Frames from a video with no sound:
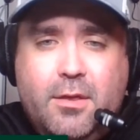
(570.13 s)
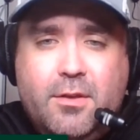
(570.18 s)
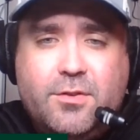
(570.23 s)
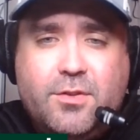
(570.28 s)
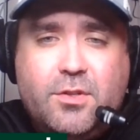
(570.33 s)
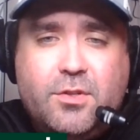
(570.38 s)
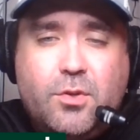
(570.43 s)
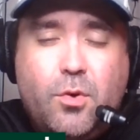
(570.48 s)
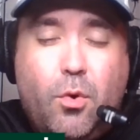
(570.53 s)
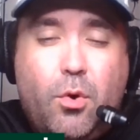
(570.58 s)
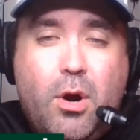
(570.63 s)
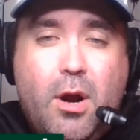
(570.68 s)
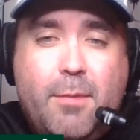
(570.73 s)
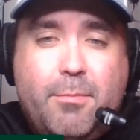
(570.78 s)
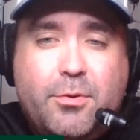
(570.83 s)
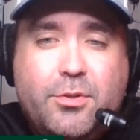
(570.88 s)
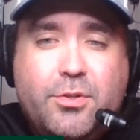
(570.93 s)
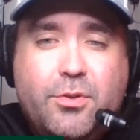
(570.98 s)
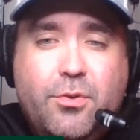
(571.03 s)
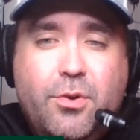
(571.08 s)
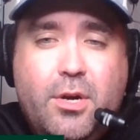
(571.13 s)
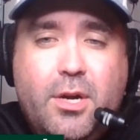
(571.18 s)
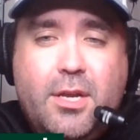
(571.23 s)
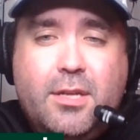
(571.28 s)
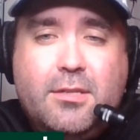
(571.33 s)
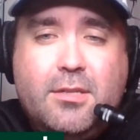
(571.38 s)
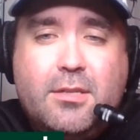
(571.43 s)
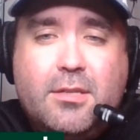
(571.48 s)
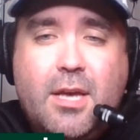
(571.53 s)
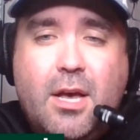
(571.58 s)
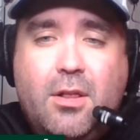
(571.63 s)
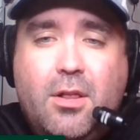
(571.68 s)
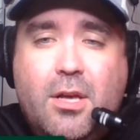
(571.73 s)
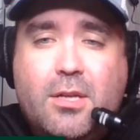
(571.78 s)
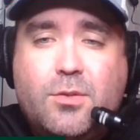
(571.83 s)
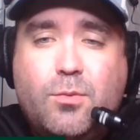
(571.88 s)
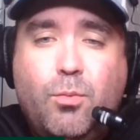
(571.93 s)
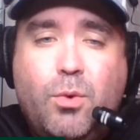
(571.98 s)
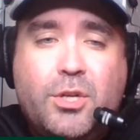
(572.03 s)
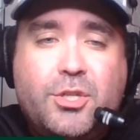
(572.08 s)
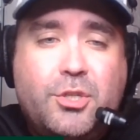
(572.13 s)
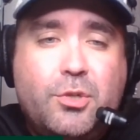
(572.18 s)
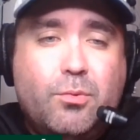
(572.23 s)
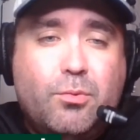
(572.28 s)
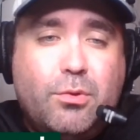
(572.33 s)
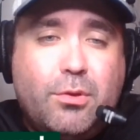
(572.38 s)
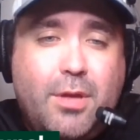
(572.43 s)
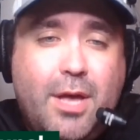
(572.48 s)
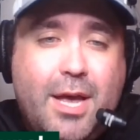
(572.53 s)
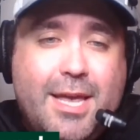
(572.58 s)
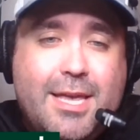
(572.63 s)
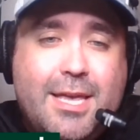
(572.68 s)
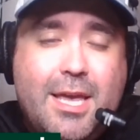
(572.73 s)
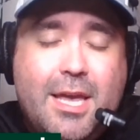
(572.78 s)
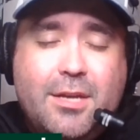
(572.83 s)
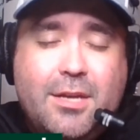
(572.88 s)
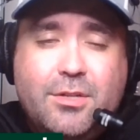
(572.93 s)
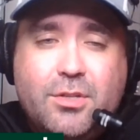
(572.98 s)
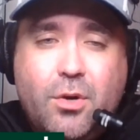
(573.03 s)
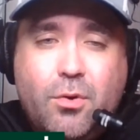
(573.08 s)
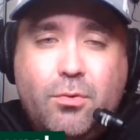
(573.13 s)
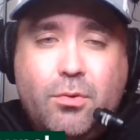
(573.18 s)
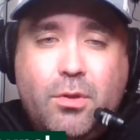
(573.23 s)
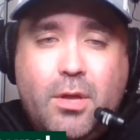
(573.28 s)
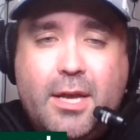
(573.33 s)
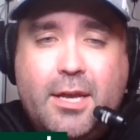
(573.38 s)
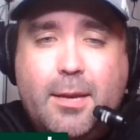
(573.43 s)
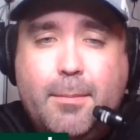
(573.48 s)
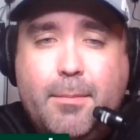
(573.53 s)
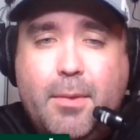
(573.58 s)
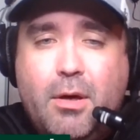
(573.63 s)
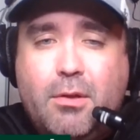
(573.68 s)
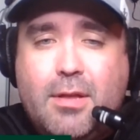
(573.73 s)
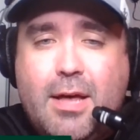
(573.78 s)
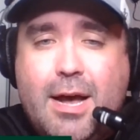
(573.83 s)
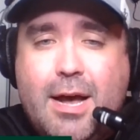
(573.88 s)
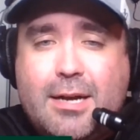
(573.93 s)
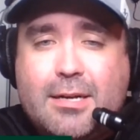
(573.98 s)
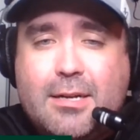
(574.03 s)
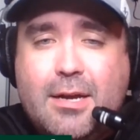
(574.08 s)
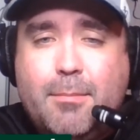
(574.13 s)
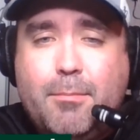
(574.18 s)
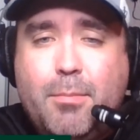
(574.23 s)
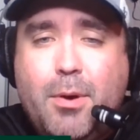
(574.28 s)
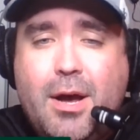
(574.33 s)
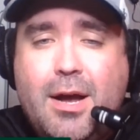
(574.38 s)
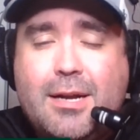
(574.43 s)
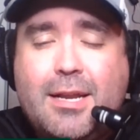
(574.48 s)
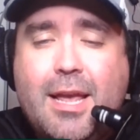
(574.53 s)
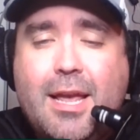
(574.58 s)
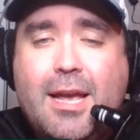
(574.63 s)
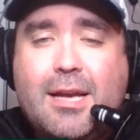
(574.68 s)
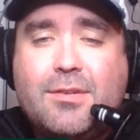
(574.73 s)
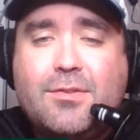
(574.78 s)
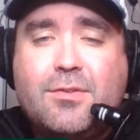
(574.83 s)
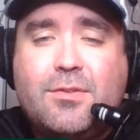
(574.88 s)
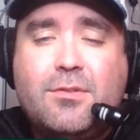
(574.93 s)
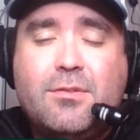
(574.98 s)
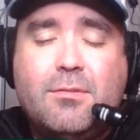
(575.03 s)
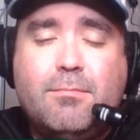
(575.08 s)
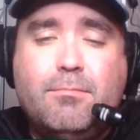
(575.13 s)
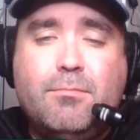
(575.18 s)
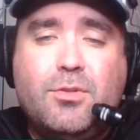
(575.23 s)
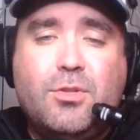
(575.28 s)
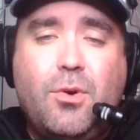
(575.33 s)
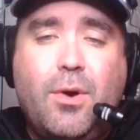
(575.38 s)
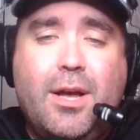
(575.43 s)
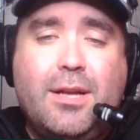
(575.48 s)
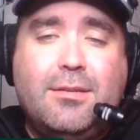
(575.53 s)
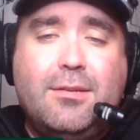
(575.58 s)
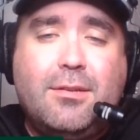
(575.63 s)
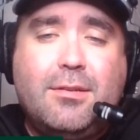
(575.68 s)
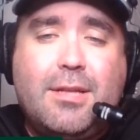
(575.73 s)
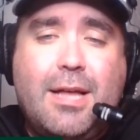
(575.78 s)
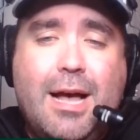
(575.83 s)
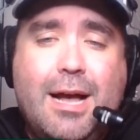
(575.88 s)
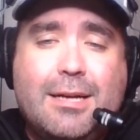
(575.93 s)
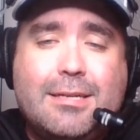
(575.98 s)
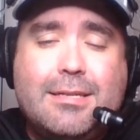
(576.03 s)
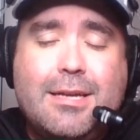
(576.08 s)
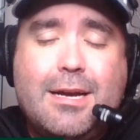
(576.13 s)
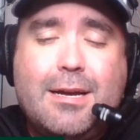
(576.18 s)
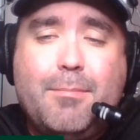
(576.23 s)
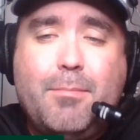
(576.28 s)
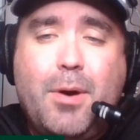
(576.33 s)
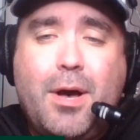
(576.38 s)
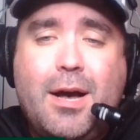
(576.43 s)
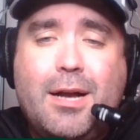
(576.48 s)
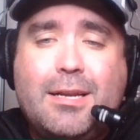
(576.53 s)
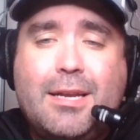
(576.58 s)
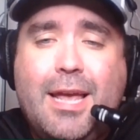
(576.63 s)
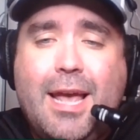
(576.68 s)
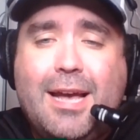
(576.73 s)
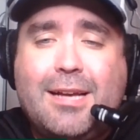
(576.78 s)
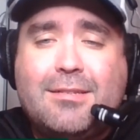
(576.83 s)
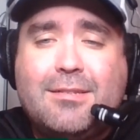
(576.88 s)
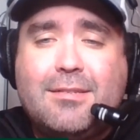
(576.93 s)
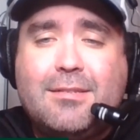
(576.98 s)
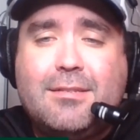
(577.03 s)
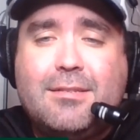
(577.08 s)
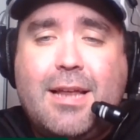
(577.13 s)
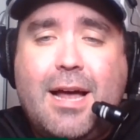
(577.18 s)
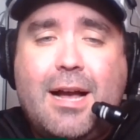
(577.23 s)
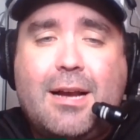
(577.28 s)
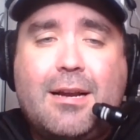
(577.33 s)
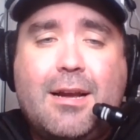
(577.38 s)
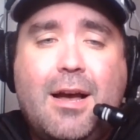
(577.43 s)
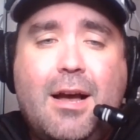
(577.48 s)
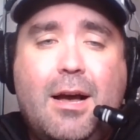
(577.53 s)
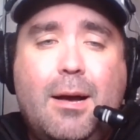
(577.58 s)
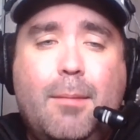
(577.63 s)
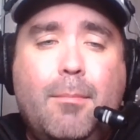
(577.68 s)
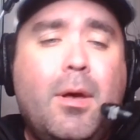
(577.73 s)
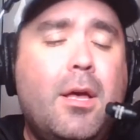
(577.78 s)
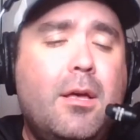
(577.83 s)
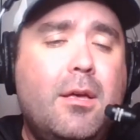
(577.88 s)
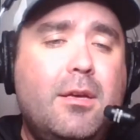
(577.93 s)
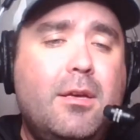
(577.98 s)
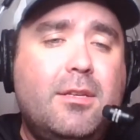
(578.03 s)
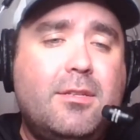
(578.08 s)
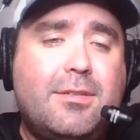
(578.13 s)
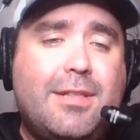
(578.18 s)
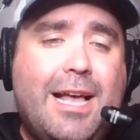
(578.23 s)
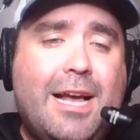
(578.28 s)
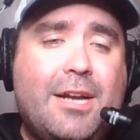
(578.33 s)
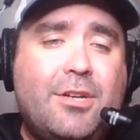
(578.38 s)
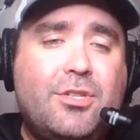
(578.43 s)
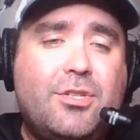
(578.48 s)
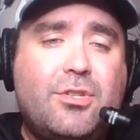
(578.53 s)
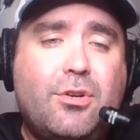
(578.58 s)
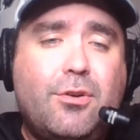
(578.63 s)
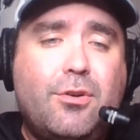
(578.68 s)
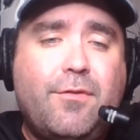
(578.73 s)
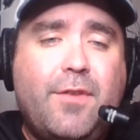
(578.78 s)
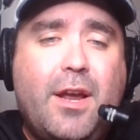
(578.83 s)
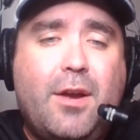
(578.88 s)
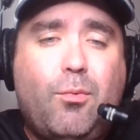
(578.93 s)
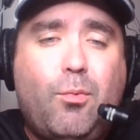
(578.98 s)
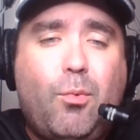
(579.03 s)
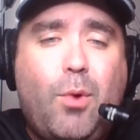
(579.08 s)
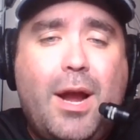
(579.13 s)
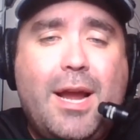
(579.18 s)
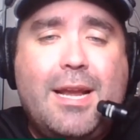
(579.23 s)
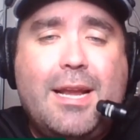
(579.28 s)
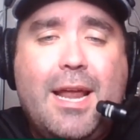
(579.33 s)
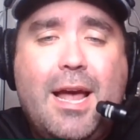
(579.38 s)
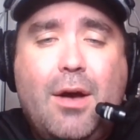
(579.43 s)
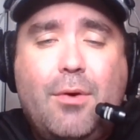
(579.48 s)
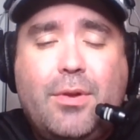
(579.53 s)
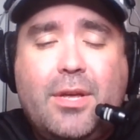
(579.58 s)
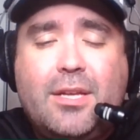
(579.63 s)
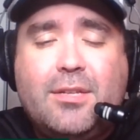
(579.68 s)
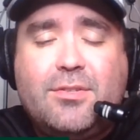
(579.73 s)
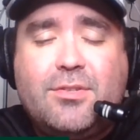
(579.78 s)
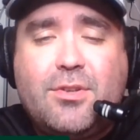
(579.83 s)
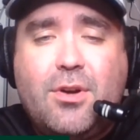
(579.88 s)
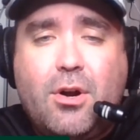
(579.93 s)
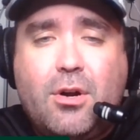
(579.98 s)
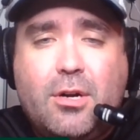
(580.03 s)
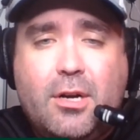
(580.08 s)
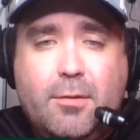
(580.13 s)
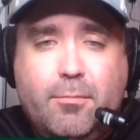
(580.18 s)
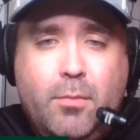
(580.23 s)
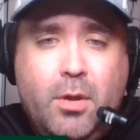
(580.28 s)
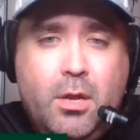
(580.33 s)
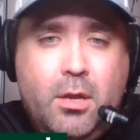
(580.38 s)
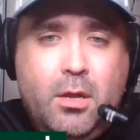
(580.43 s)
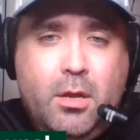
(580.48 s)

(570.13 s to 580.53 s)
This is your opportunity to tell us what you like and don't like about Locked On Podcasts. So head to LockedOnPodcasts.com slash survey right now to get started.